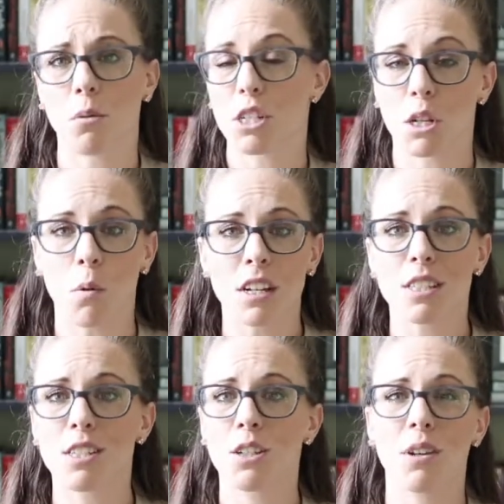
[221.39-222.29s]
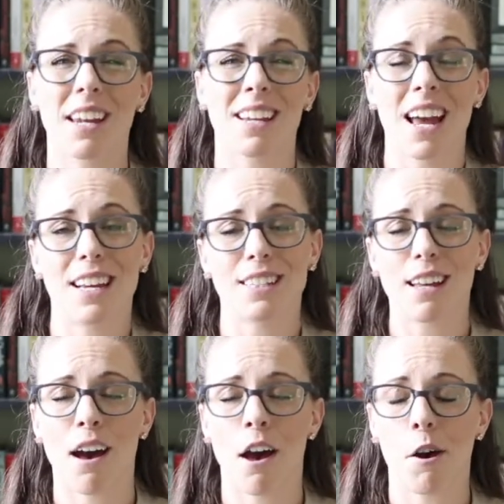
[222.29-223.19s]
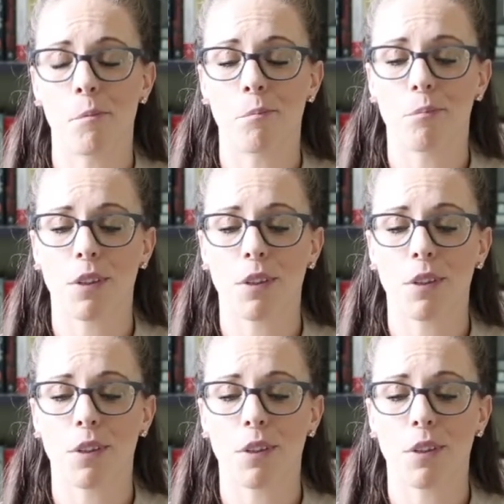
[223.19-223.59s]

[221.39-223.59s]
what she wants to do, get a nice, um,